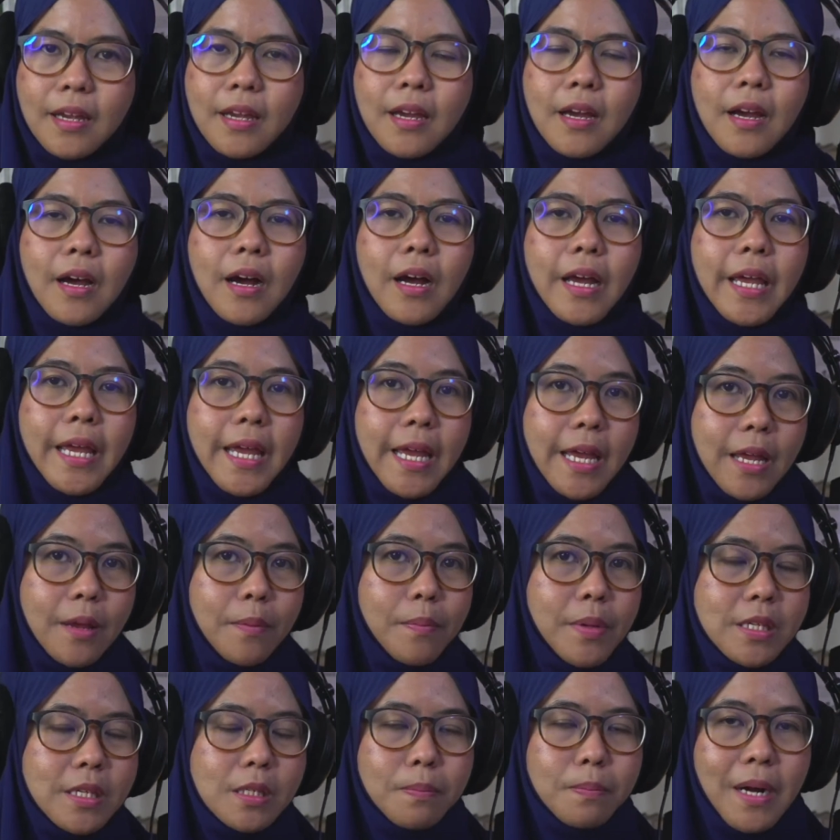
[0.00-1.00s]
Hey
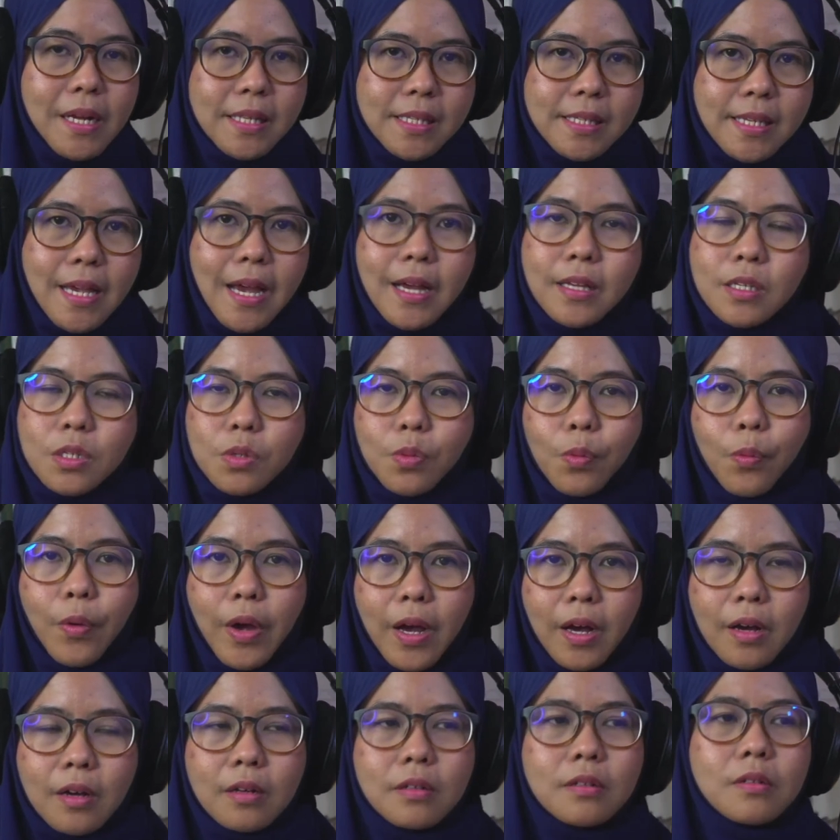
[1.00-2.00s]
Bizbuds as
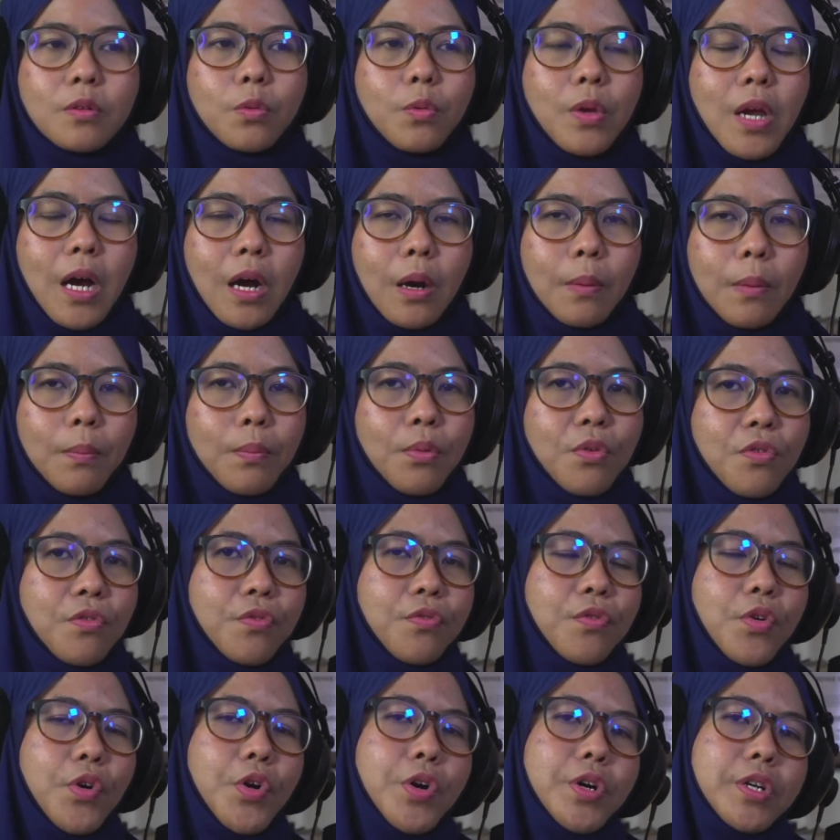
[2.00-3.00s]
well. We are
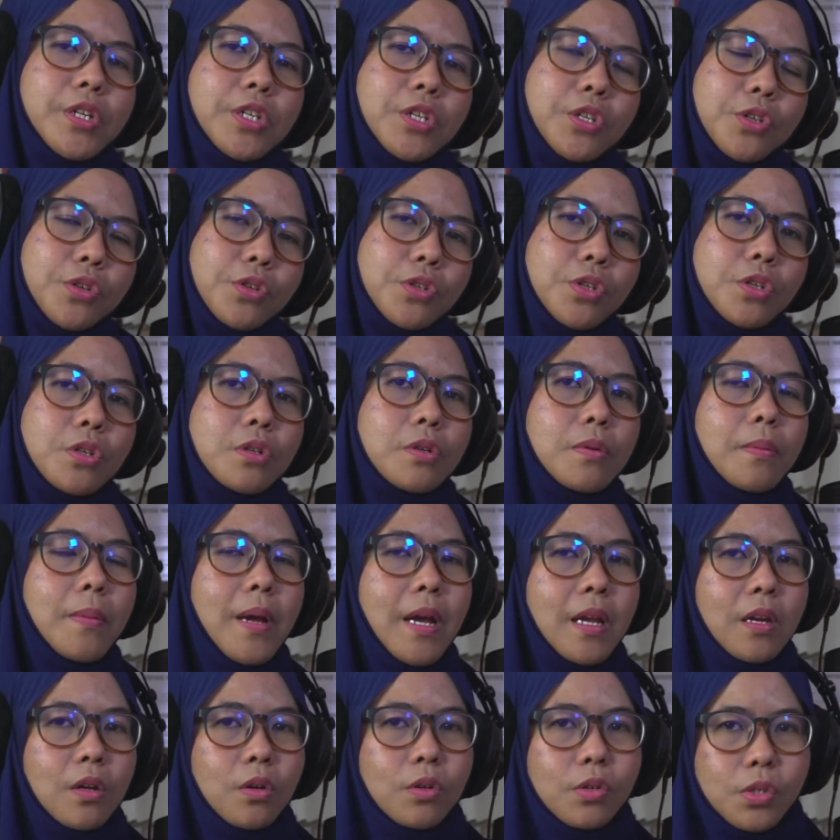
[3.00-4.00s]
both on YouTube
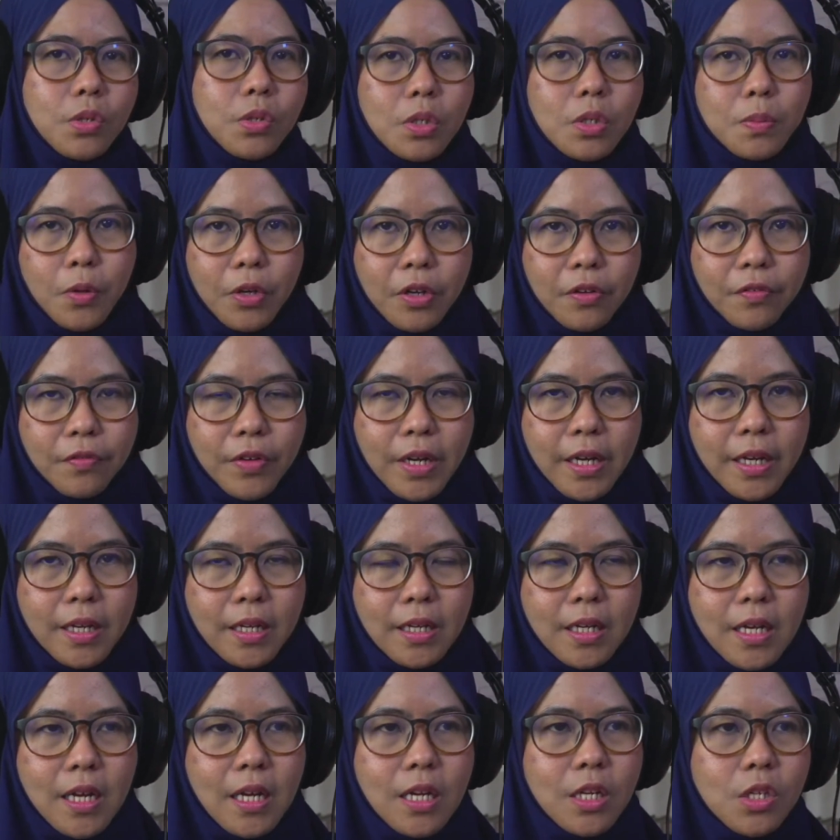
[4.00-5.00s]
and also
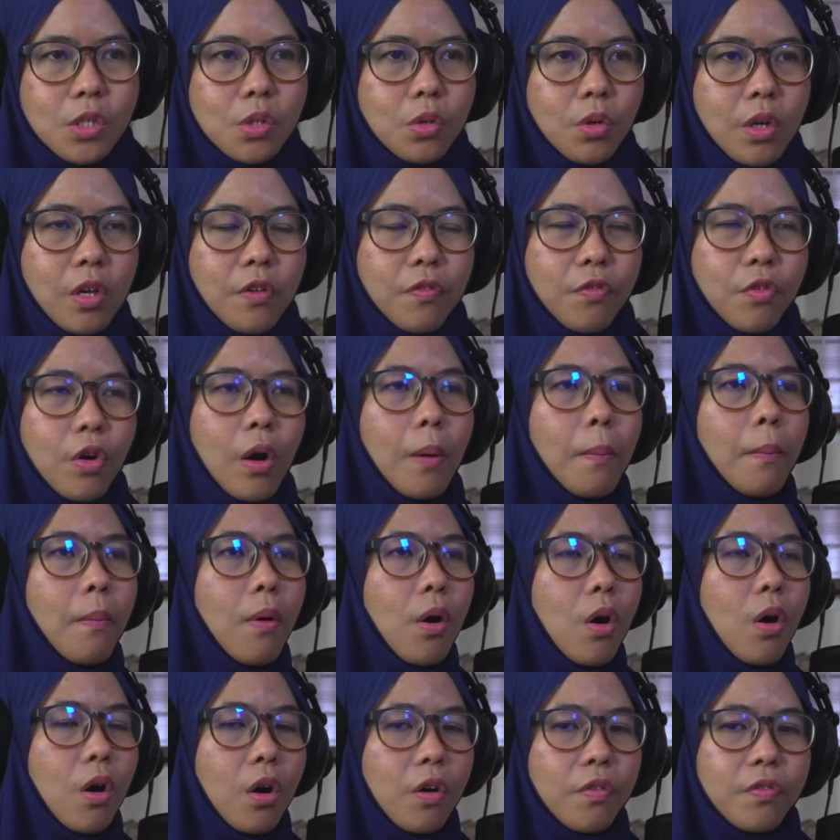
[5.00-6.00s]
Spotify. So if you're
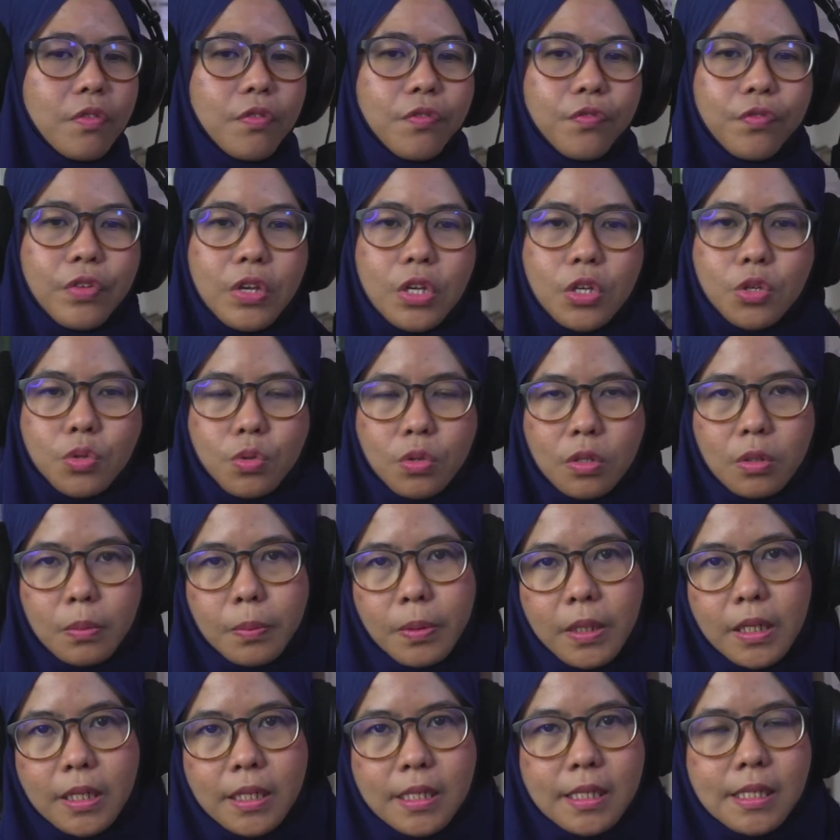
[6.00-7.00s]
more of a visual
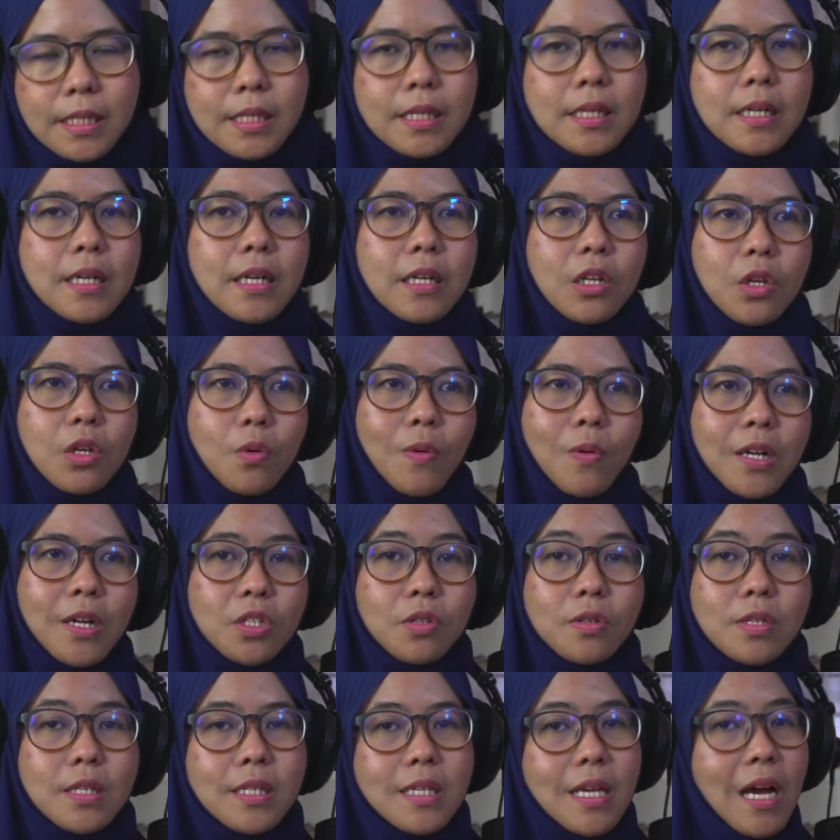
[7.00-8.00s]
person, you want
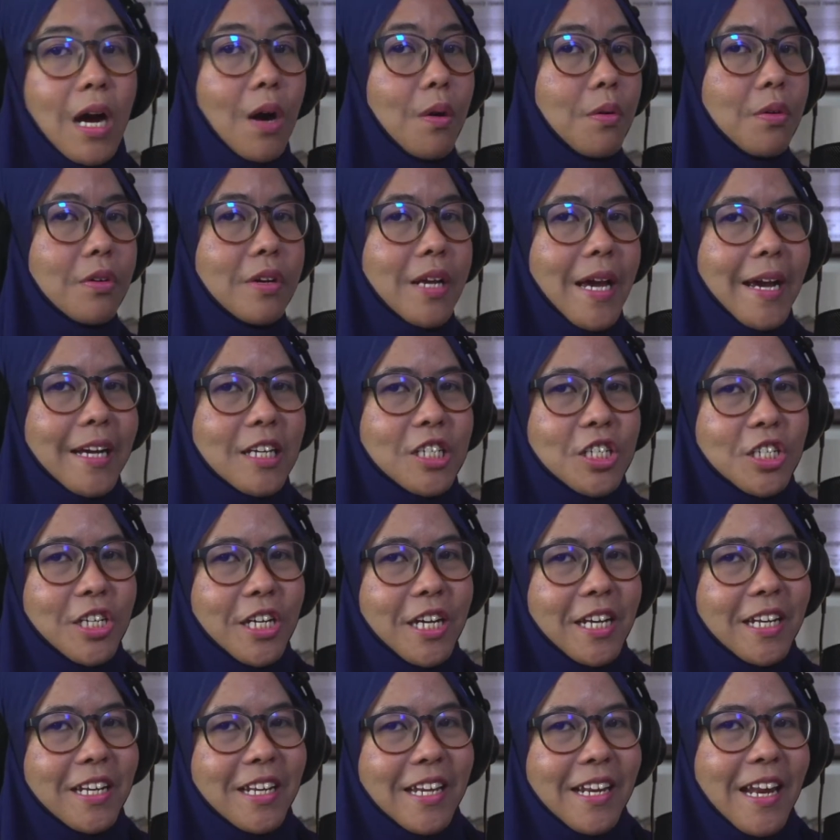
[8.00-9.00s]
to see our
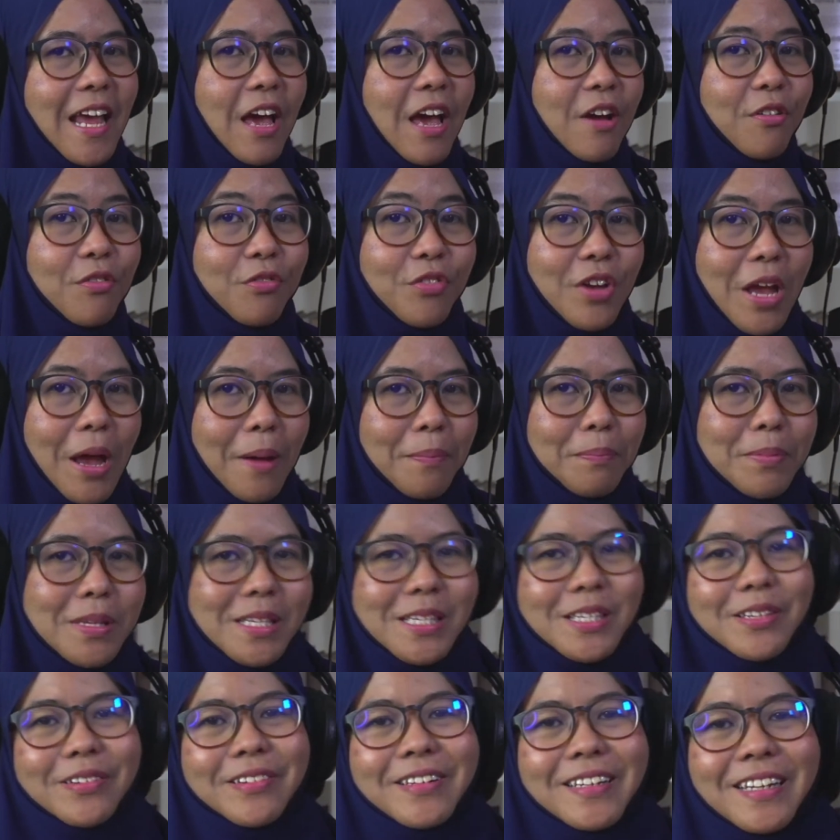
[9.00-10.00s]
reaction in every
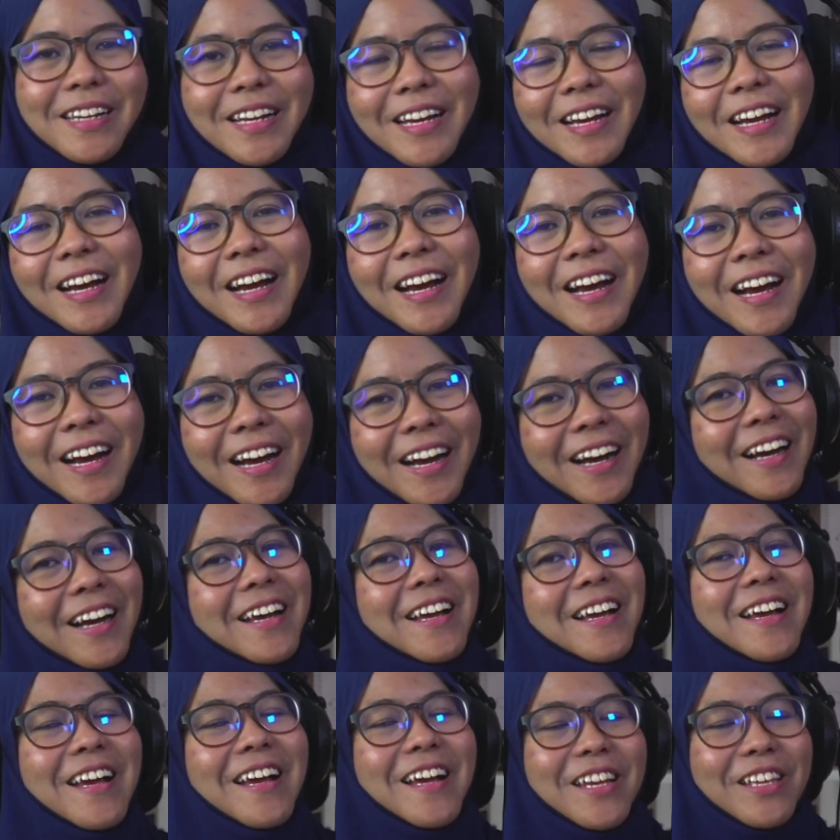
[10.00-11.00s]
episode,
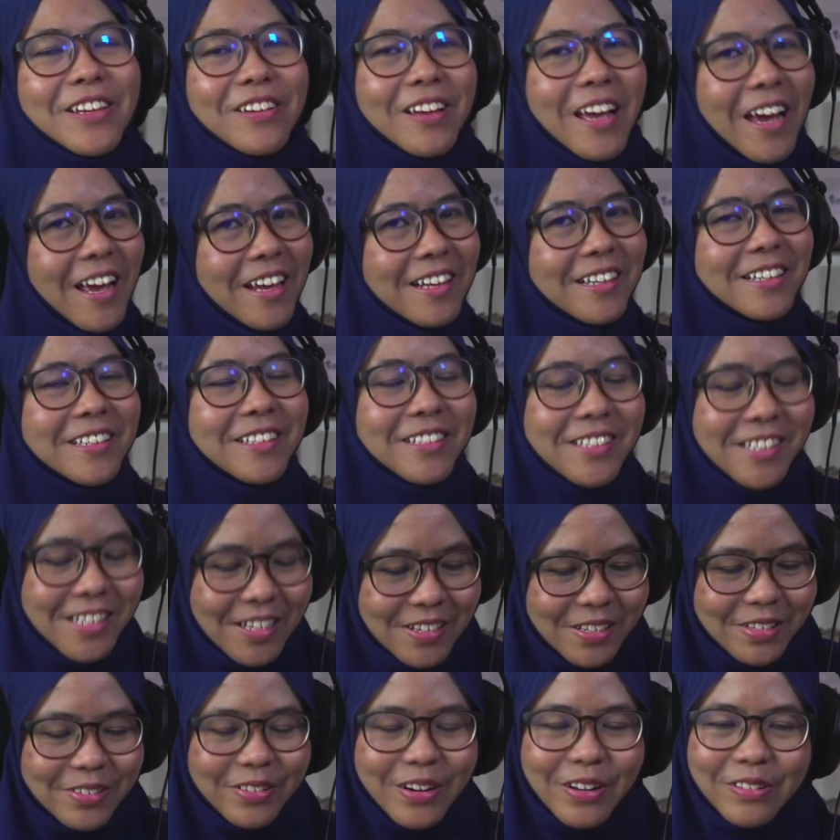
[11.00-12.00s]
you can
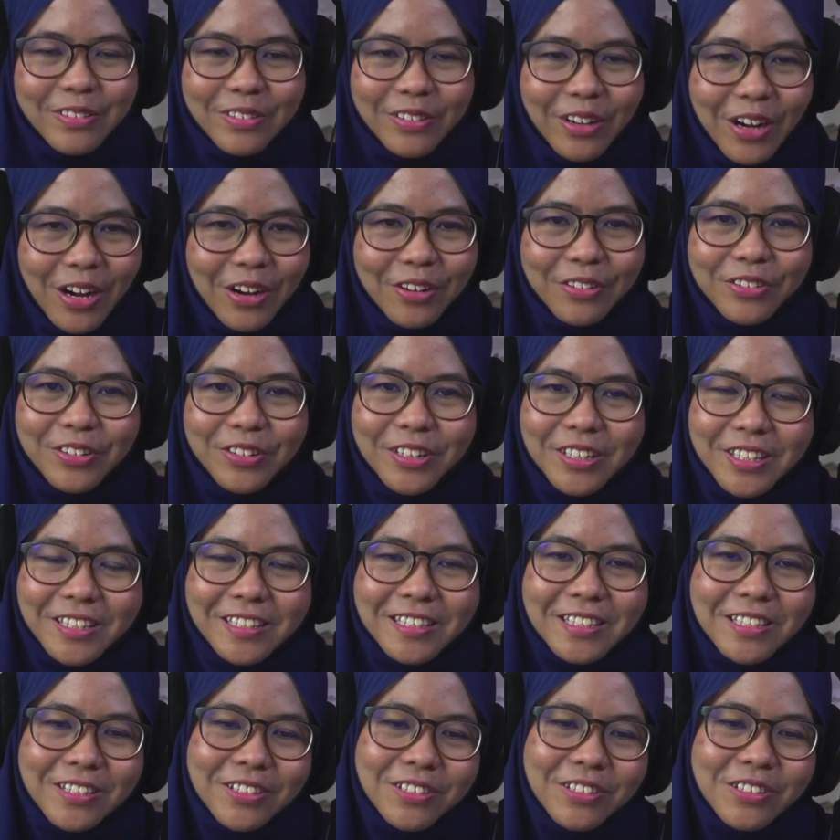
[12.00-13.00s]
subscribe to our
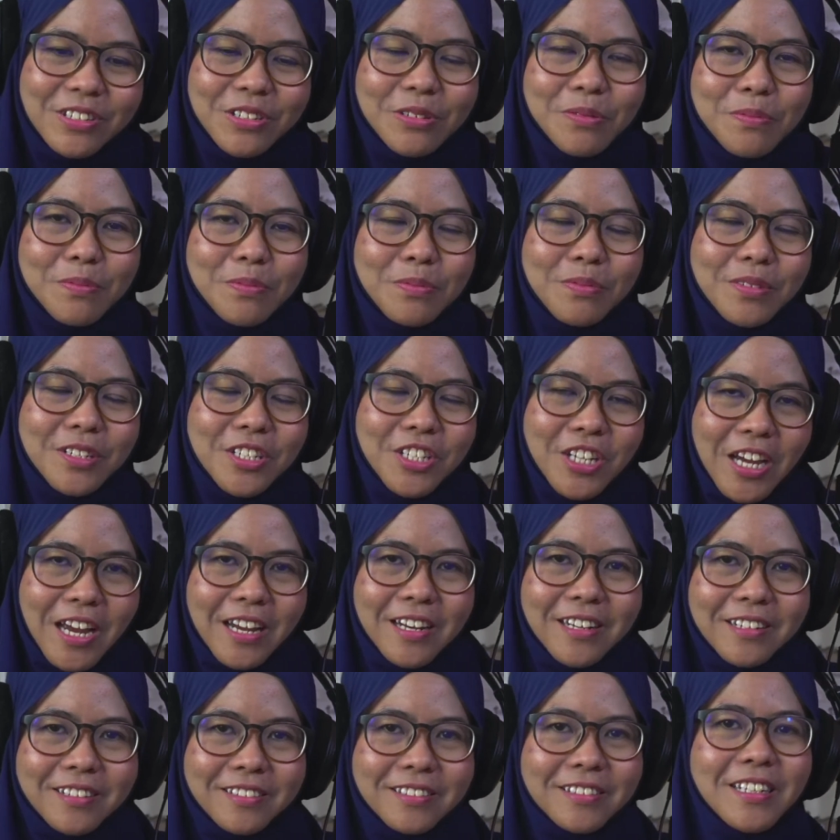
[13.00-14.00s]
YouTube
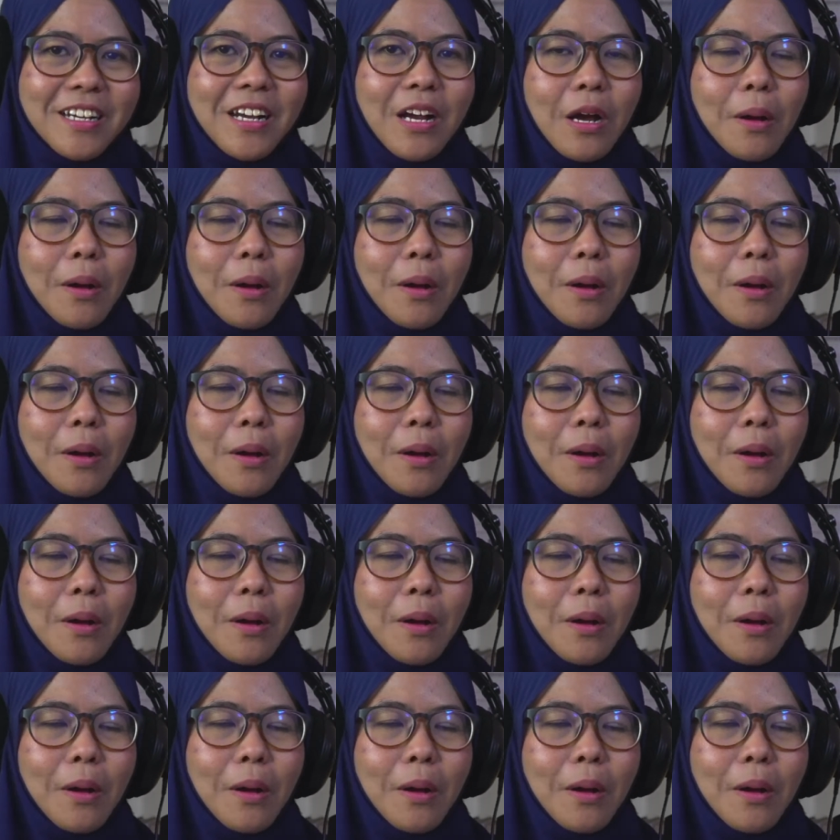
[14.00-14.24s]
channel.